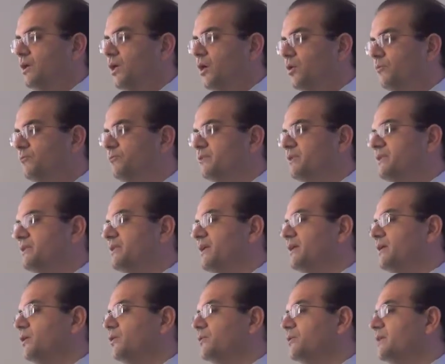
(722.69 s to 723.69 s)
hopefully
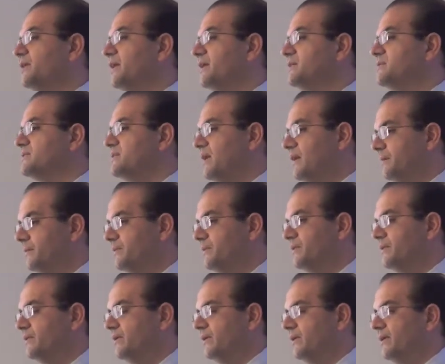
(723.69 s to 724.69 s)
they go the next step,
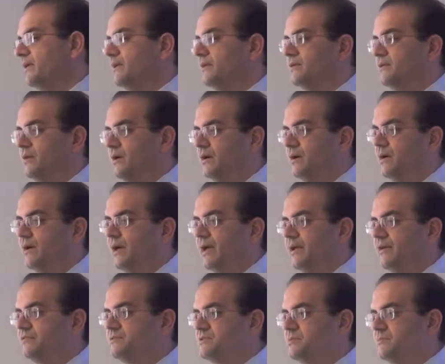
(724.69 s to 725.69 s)
and I
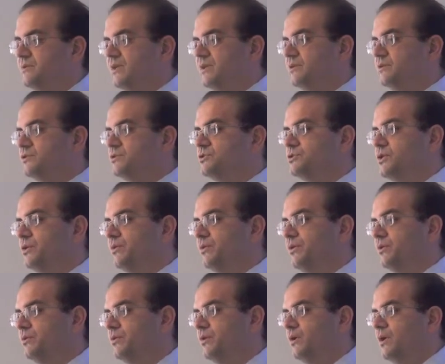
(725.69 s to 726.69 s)
have some data to show
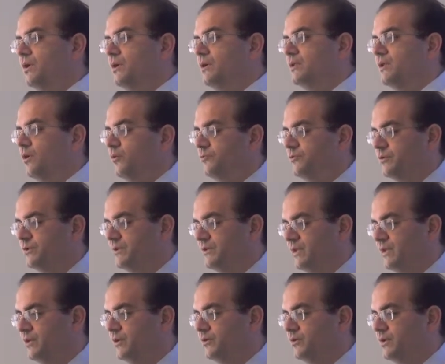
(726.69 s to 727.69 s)
you. Hopefully
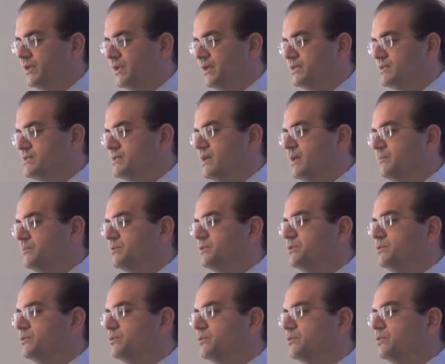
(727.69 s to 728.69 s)
they go the next step
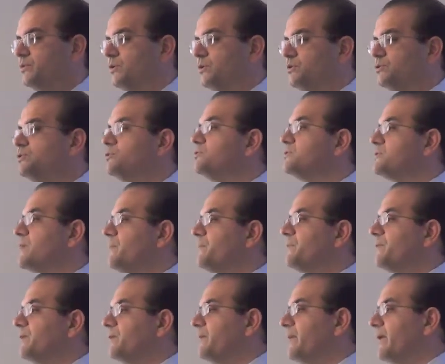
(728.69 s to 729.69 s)
to do
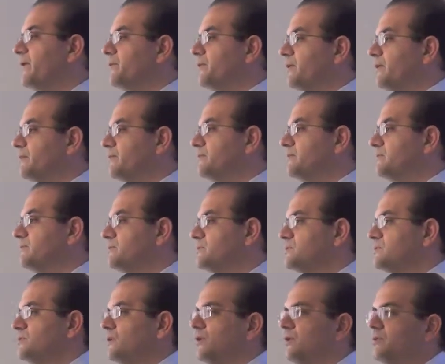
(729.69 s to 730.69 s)
something about it.
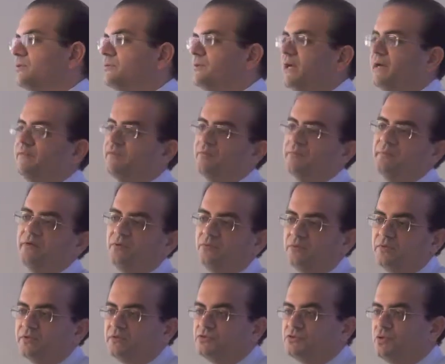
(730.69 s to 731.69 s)
So to have them meet
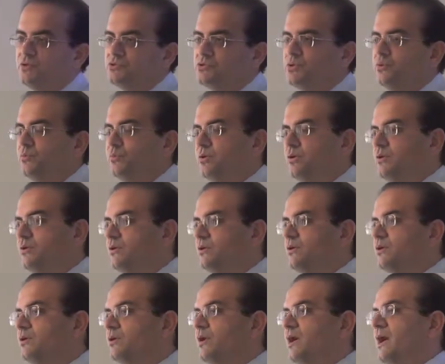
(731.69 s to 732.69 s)
with a social
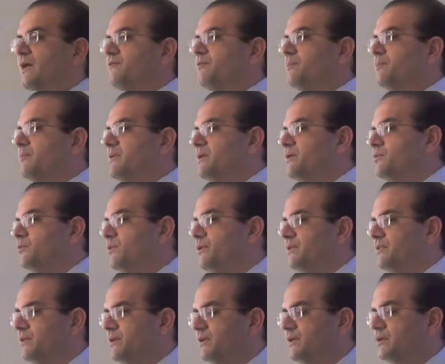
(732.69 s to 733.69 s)
worker, have them meet
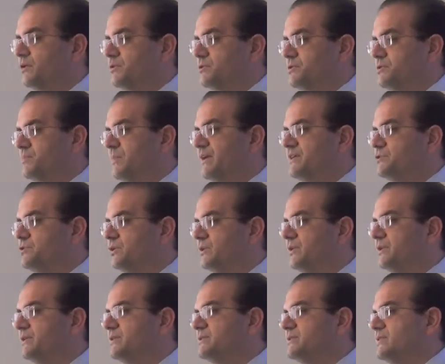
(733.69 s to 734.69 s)
with a nurse
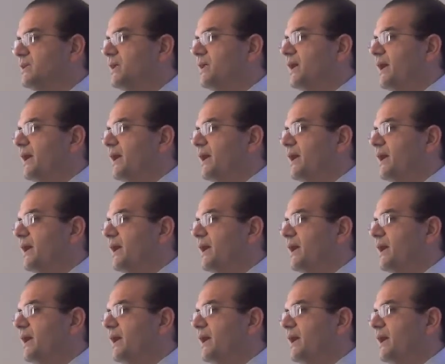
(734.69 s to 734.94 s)
specialist,